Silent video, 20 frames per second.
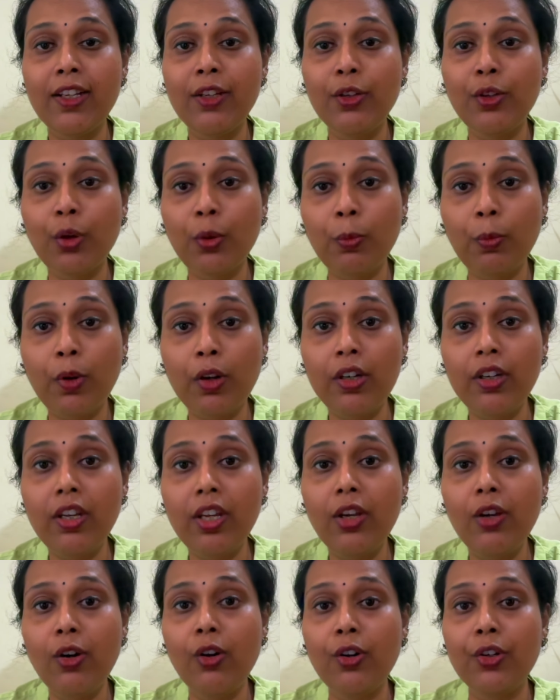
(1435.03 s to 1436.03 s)
you're
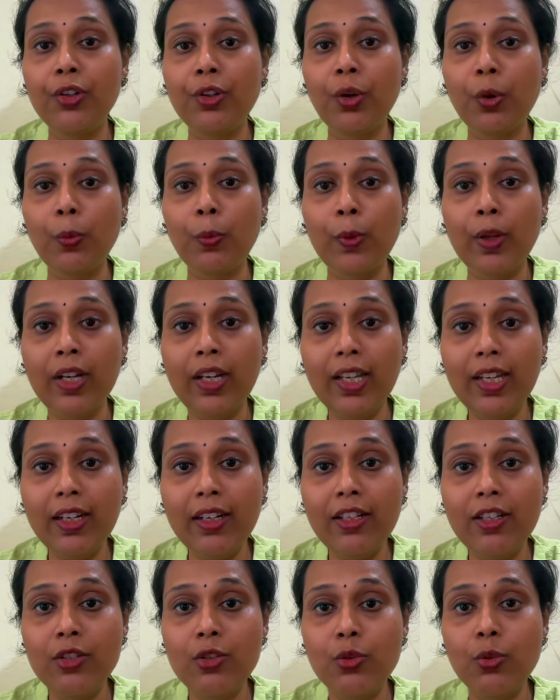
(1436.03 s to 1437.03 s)
working on your
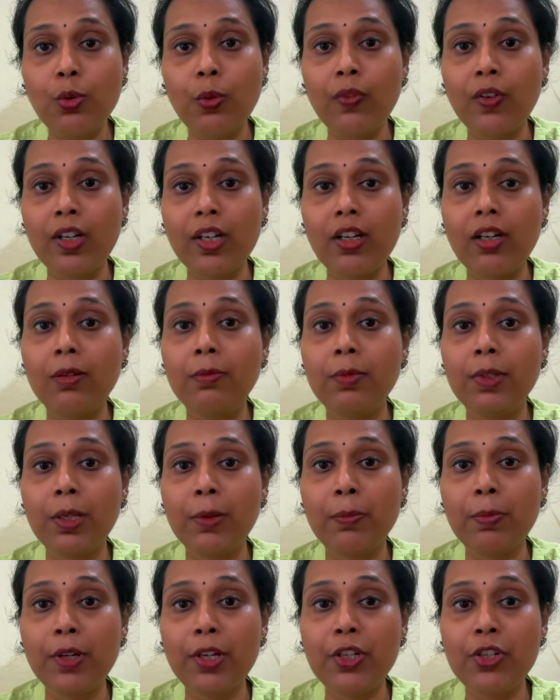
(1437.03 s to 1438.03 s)
willingness to overcome
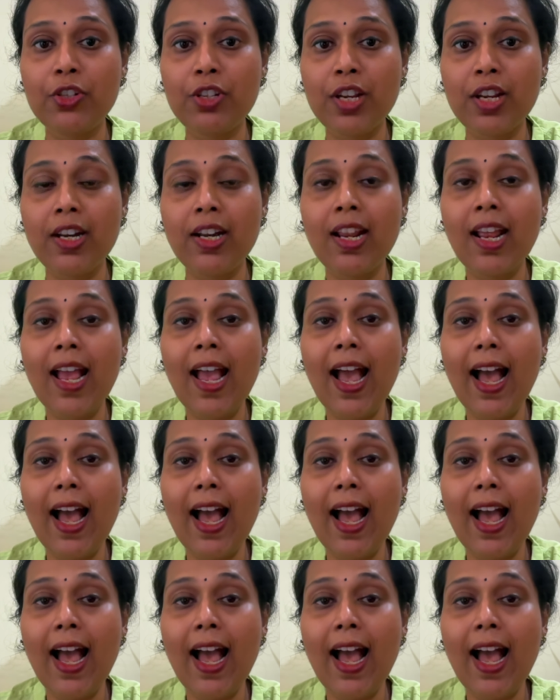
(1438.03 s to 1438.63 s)
depression